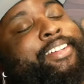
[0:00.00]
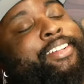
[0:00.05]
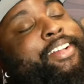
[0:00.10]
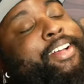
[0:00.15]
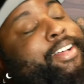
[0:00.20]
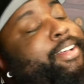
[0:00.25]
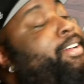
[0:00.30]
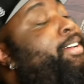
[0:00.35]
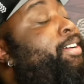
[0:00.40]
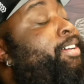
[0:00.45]

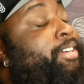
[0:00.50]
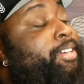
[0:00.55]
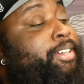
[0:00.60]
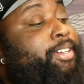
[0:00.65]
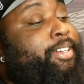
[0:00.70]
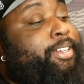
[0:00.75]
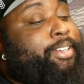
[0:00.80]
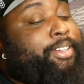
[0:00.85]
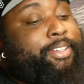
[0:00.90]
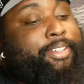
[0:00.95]
All
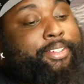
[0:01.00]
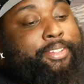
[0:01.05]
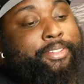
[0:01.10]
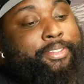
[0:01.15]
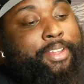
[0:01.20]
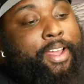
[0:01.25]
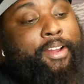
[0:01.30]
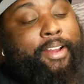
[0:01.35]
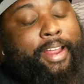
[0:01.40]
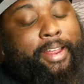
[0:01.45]

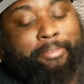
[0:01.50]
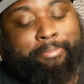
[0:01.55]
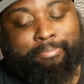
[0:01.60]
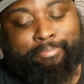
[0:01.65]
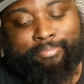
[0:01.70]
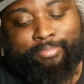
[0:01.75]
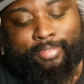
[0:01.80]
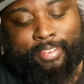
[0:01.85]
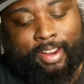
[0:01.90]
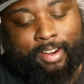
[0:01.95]

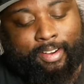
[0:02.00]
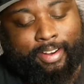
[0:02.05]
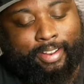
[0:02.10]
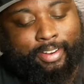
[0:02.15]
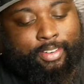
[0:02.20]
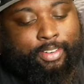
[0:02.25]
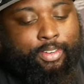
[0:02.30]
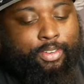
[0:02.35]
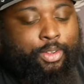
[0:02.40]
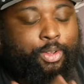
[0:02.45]

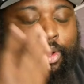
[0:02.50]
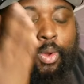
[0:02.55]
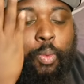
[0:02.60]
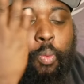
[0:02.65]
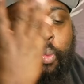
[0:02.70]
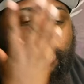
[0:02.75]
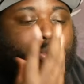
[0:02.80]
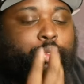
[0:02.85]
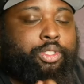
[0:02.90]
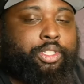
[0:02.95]
right.
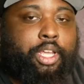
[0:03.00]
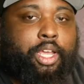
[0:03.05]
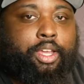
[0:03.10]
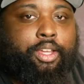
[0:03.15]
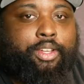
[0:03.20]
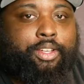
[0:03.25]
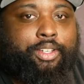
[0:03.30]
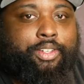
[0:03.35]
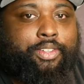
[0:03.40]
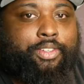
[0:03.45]
Woosa.
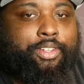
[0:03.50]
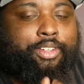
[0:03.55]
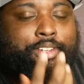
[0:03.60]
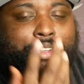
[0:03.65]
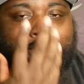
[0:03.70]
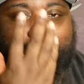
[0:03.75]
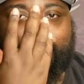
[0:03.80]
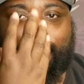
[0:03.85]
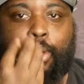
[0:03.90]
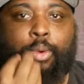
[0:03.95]

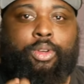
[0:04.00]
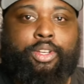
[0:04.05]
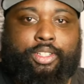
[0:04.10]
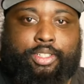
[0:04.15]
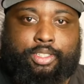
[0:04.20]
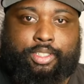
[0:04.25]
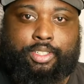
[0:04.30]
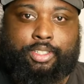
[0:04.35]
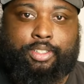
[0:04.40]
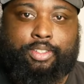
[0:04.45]

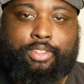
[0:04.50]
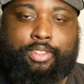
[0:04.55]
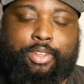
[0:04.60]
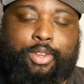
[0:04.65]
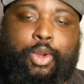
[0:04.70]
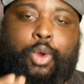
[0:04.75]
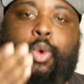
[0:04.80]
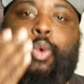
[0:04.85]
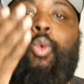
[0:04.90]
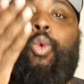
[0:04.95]
Focus.
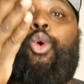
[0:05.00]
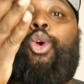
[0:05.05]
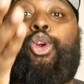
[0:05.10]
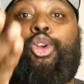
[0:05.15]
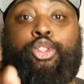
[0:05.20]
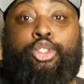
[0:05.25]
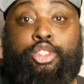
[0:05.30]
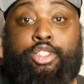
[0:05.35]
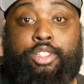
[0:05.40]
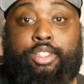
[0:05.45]

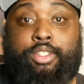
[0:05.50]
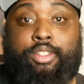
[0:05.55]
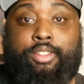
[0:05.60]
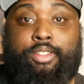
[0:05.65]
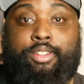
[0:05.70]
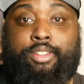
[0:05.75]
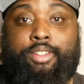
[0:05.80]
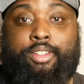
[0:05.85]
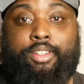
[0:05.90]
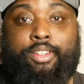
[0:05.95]
Words.
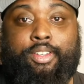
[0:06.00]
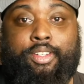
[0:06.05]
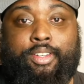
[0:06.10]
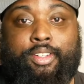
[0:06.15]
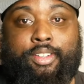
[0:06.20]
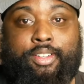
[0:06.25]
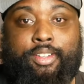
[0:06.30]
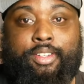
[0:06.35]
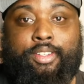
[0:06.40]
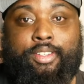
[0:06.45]

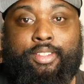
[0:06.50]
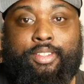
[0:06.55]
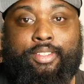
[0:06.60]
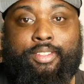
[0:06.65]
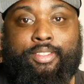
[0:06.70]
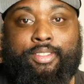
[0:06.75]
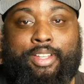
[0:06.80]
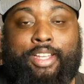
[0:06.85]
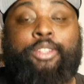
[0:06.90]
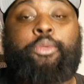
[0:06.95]

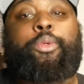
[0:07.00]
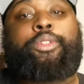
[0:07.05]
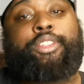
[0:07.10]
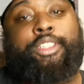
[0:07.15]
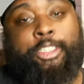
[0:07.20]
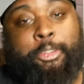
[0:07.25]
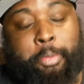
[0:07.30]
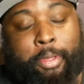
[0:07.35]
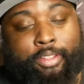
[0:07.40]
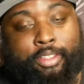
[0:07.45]
That's what's
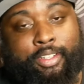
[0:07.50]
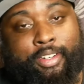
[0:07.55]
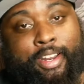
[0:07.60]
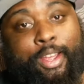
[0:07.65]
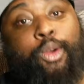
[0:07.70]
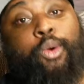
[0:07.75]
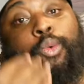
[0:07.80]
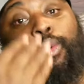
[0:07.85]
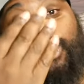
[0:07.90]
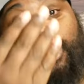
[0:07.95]
expected
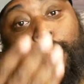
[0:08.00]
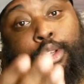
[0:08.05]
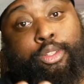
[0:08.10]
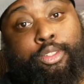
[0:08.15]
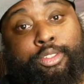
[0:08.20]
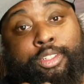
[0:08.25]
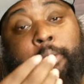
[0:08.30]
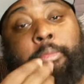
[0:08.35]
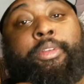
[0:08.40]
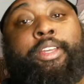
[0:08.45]
now.
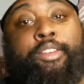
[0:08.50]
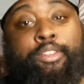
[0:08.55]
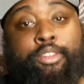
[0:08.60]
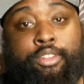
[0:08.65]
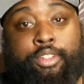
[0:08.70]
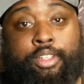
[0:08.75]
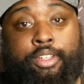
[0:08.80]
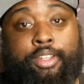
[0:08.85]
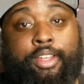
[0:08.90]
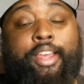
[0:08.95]
Words. I'm going to give it
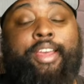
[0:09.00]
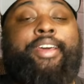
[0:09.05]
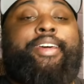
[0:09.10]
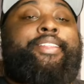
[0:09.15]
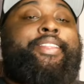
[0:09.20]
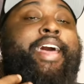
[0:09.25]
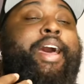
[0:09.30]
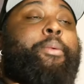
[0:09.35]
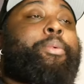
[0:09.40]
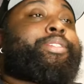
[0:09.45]
to you.
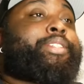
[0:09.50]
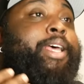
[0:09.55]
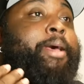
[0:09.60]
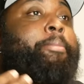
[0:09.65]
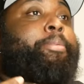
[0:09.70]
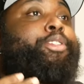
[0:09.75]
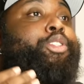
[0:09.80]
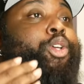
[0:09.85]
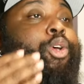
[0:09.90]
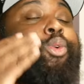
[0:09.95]
That was
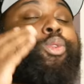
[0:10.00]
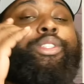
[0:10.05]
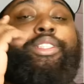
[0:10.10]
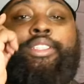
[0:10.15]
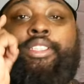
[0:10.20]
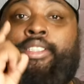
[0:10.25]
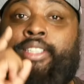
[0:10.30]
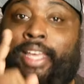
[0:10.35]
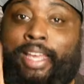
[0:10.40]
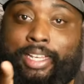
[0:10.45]
episode
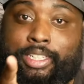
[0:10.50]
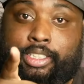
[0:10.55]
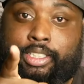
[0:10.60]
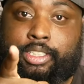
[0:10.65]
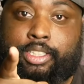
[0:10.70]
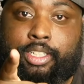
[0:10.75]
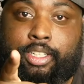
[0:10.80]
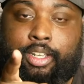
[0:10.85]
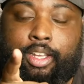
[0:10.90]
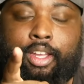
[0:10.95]

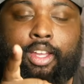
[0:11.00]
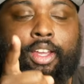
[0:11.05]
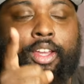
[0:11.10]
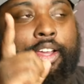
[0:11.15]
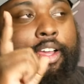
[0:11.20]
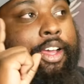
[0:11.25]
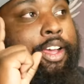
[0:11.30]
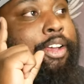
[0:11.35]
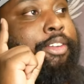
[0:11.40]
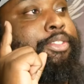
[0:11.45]
6
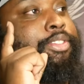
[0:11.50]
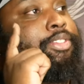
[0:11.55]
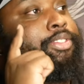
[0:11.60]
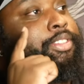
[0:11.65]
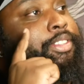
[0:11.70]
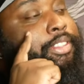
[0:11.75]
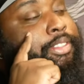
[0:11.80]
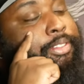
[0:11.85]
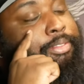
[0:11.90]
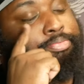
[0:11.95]
of
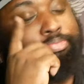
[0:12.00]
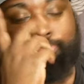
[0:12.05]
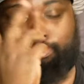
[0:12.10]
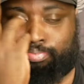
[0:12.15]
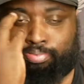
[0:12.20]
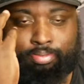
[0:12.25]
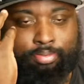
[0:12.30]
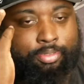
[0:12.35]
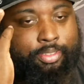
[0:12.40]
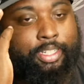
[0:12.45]

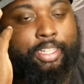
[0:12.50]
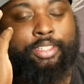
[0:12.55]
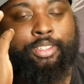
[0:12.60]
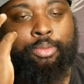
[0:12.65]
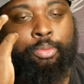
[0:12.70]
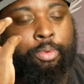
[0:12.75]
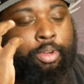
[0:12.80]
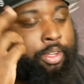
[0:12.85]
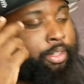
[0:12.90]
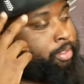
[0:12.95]

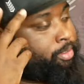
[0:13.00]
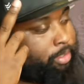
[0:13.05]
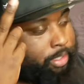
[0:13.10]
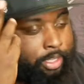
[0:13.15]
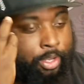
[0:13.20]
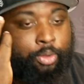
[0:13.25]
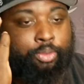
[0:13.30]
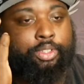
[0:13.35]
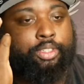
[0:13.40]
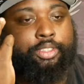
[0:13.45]
season 1, the
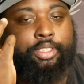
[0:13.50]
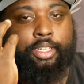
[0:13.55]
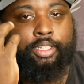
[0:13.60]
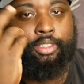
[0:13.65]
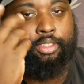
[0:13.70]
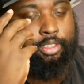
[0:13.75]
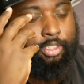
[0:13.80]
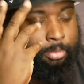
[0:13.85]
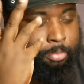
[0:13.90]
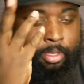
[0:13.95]
only
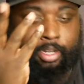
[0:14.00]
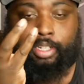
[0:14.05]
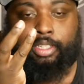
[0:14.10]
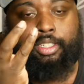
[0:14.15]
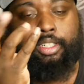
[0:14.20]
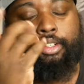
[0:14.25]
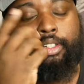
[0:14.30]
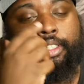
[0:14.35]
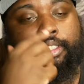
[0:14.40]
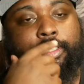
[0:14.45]
season to
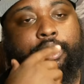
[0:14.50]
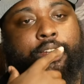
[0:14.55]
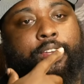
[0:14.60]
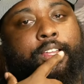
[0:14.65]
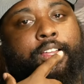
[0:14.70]
miniseries,